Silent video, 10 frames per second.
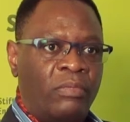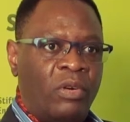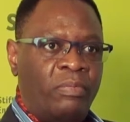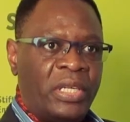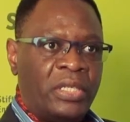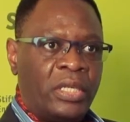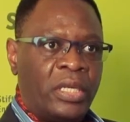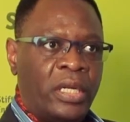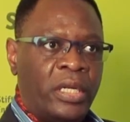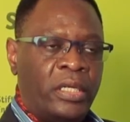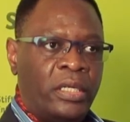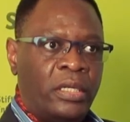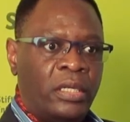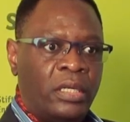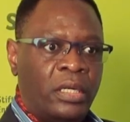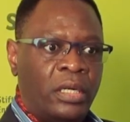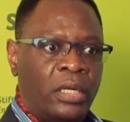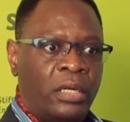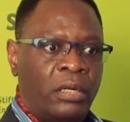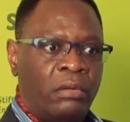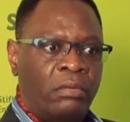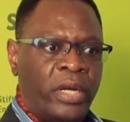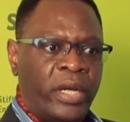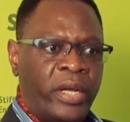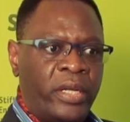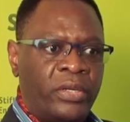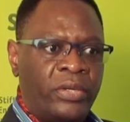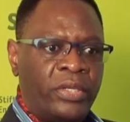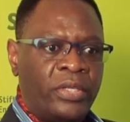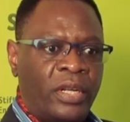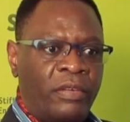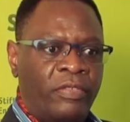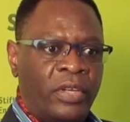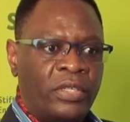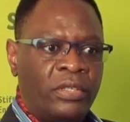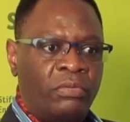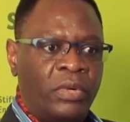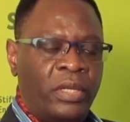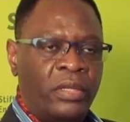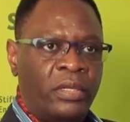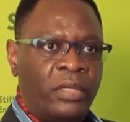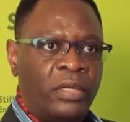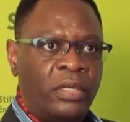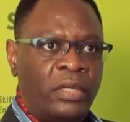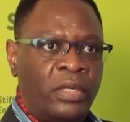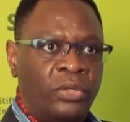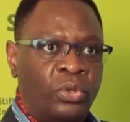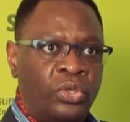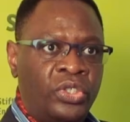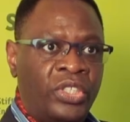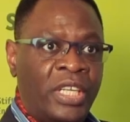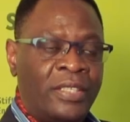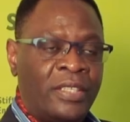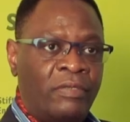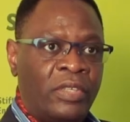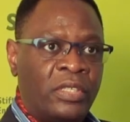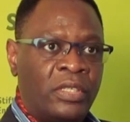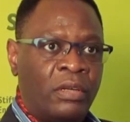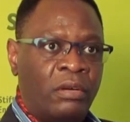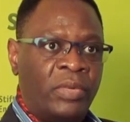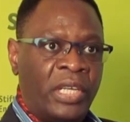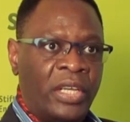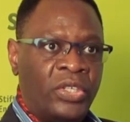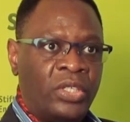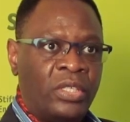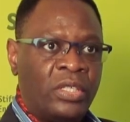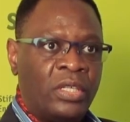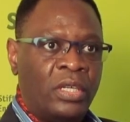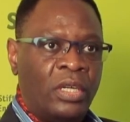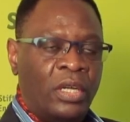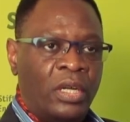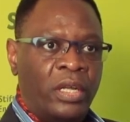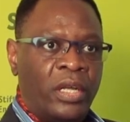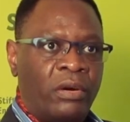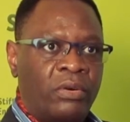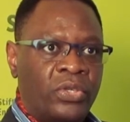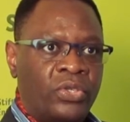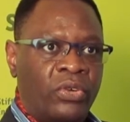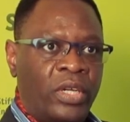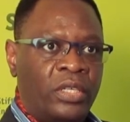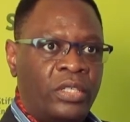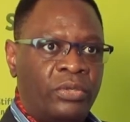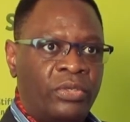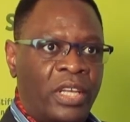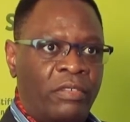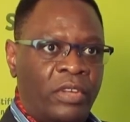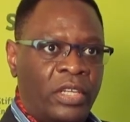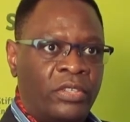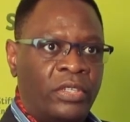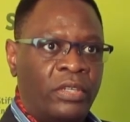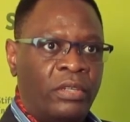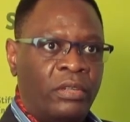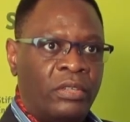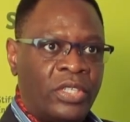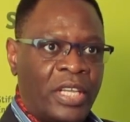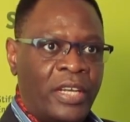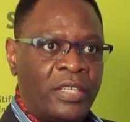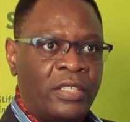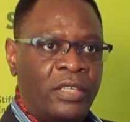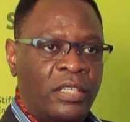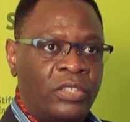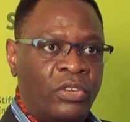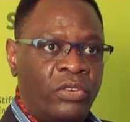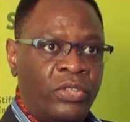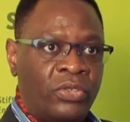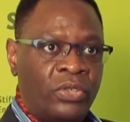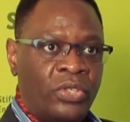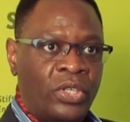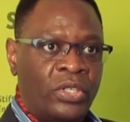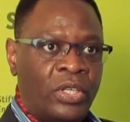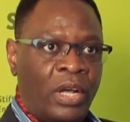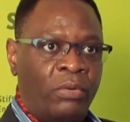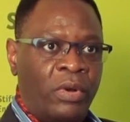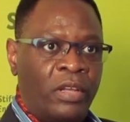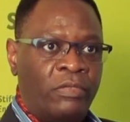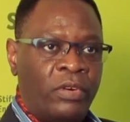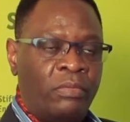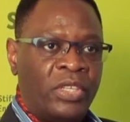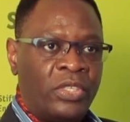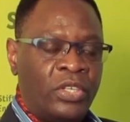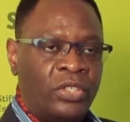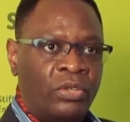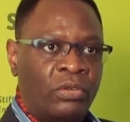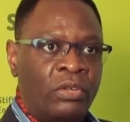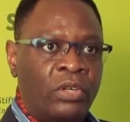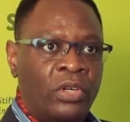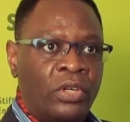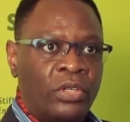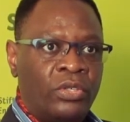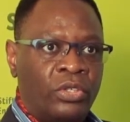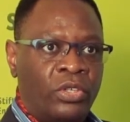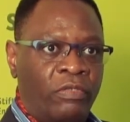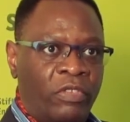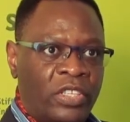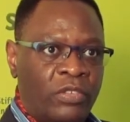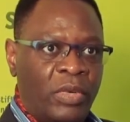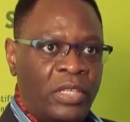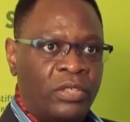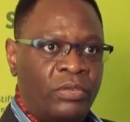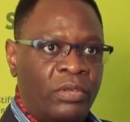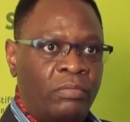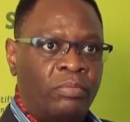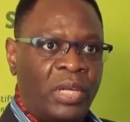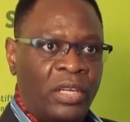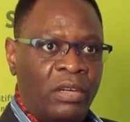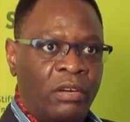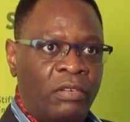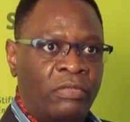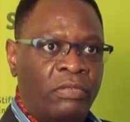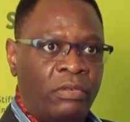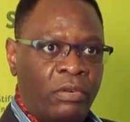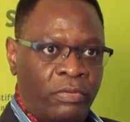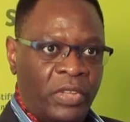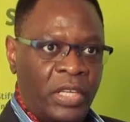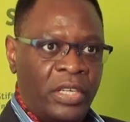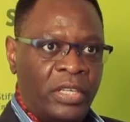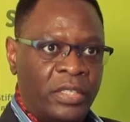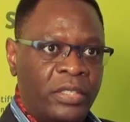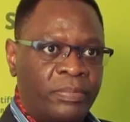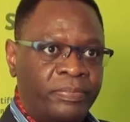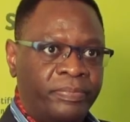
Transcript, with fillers: more particularly, where countries are faced with huge debt service obligations, they are constrained to divert scarce national resources away from essential social investments to the paying off of their debt.